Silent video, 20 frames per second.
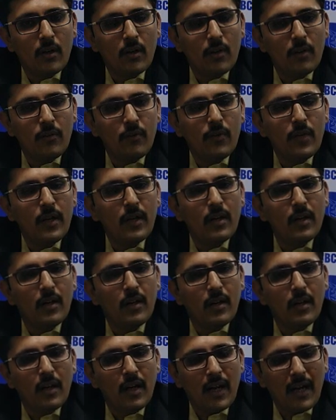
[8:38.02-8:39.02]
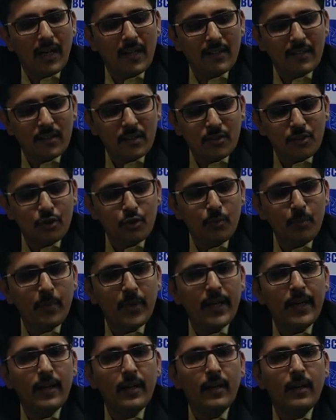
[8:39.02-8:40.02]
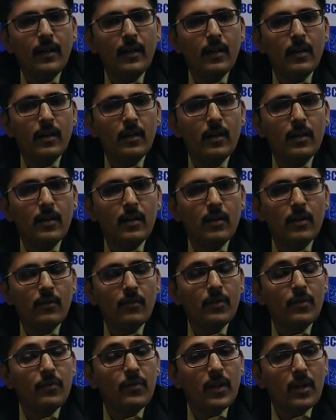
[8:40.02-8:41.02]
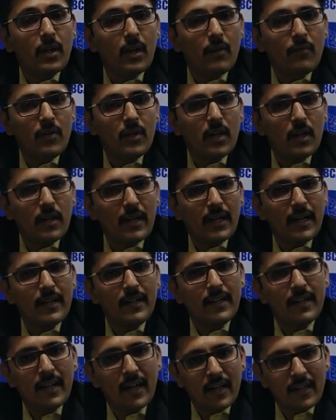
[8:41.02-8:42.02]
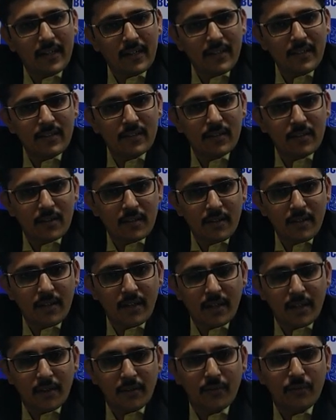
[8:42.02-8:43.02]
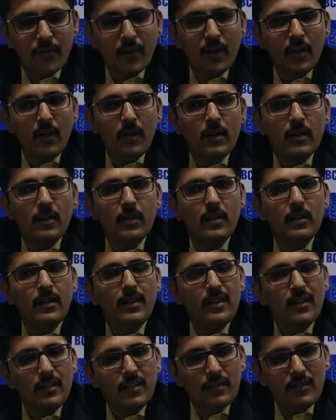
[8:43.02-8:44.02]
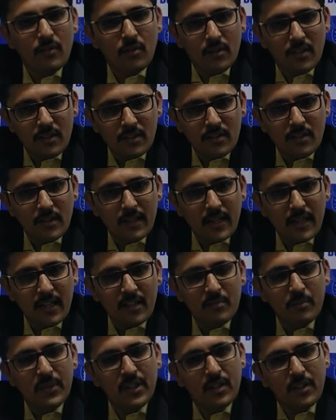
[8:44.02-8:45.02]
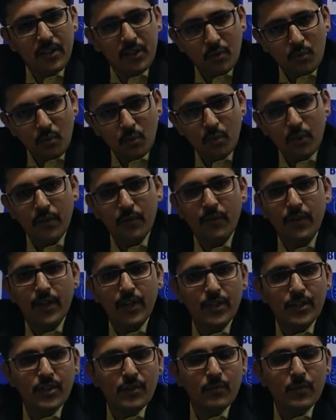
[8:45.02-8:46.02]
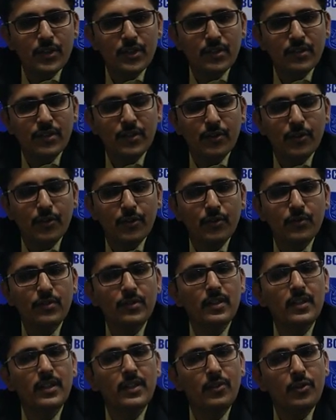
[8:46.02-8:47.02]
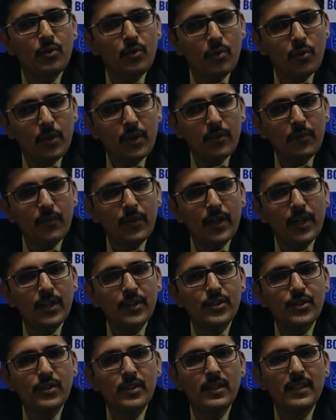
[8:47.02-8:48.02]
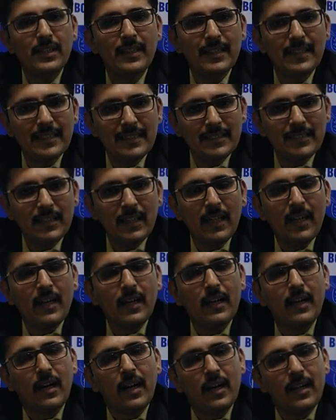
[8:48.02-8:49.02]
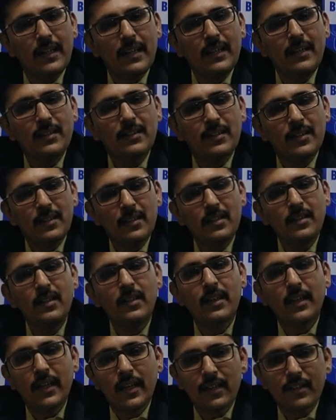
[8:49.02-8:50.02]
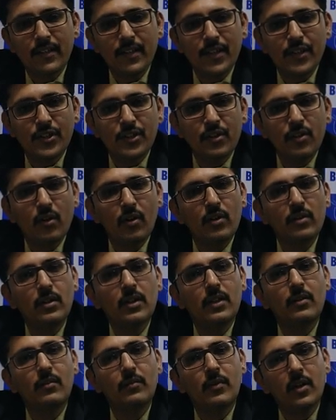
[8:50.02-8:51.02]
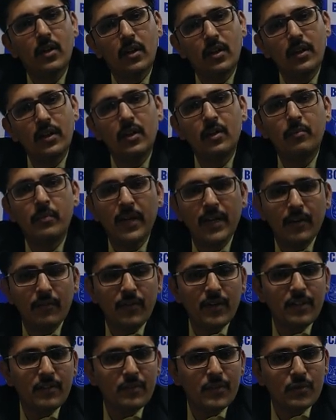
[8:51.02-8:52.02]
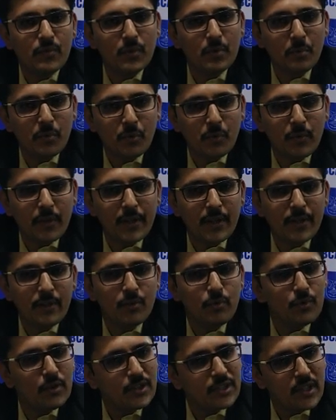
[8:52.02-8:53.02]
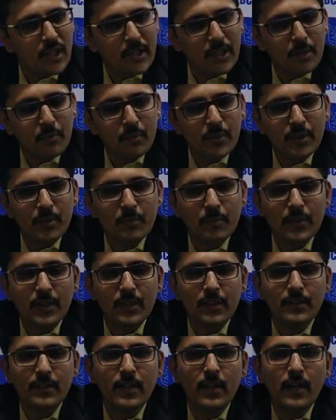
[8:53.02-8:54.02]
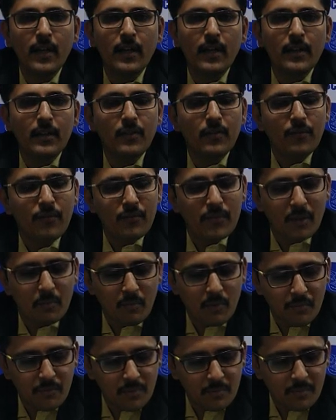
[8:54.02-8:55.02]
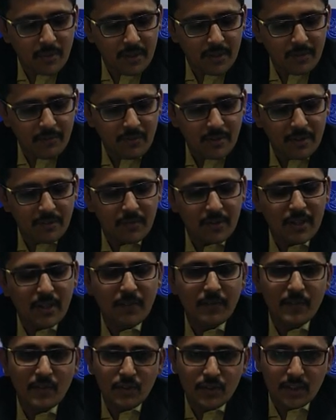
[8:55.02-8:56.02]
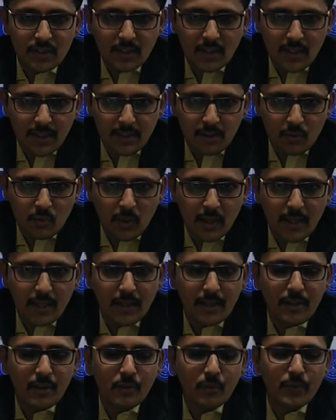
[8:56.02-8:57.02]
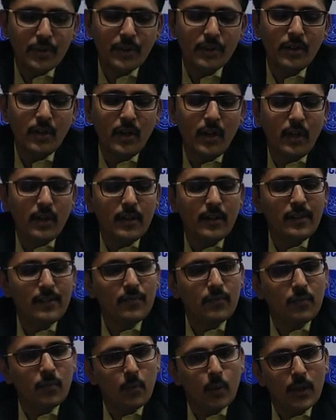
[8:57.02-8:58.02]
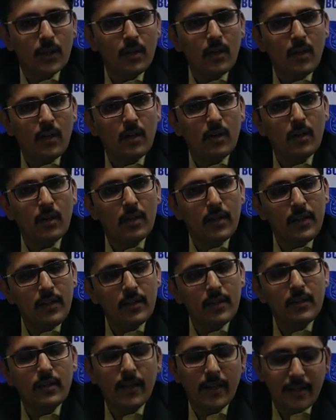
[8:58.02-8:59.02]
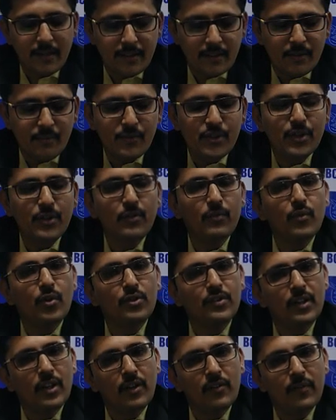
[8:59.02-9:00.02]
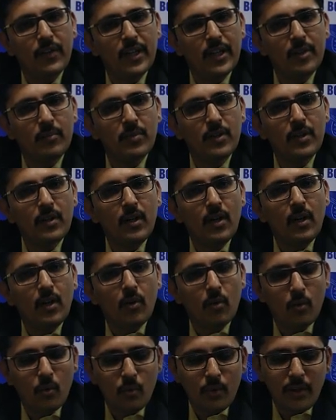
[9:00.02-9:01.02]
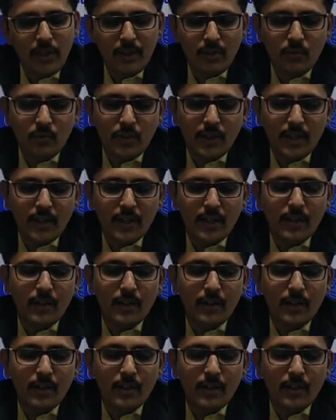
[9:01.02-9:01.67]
were asked to pay, were granted certain relief. There has been a new notification which is introduced. The new notification is granting certain relaxation on the earlier benefits which were provided to the startup companies. Some of the benefits which I will just like to highlight over here is one: earlier the exemption was available only to